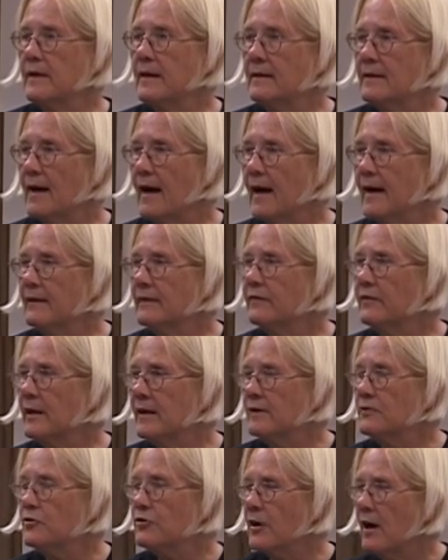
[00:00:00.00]
They died of
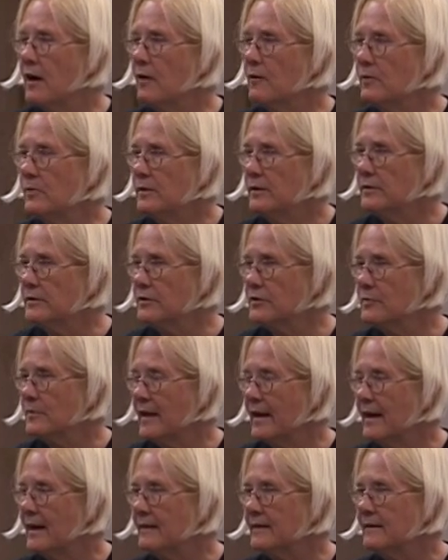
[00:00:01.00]
gunshot wounds.
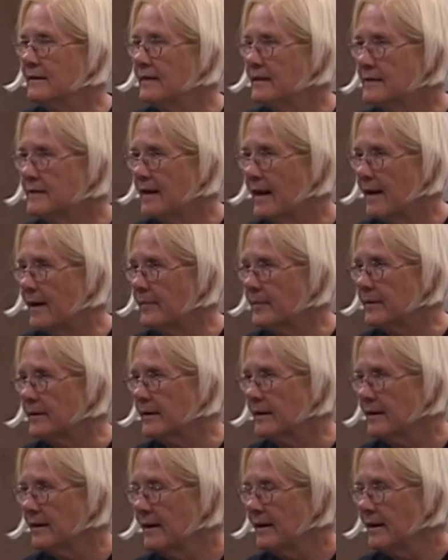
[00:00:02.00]
Well, how did this happen?
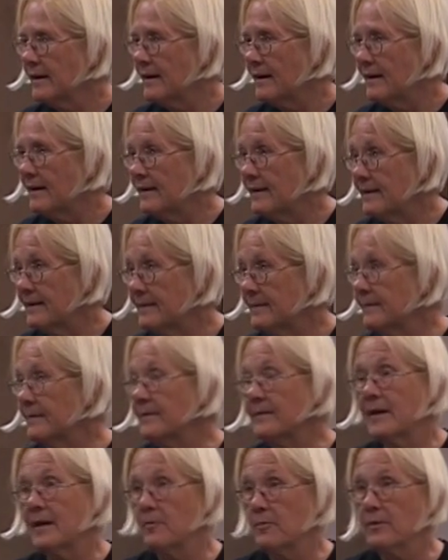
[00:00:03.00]

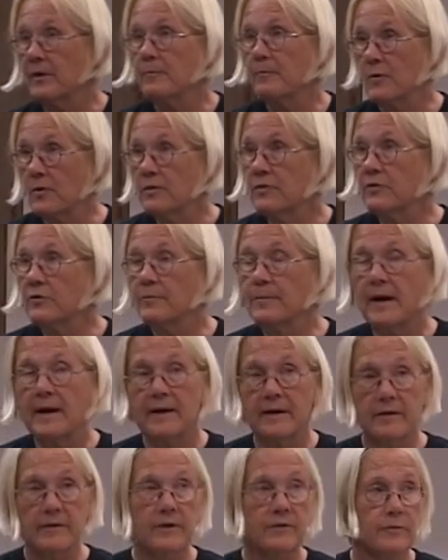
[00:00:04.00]
They were murdered
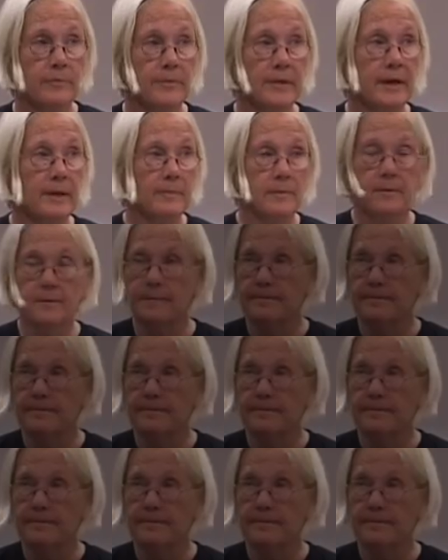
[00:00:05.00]
by our own people.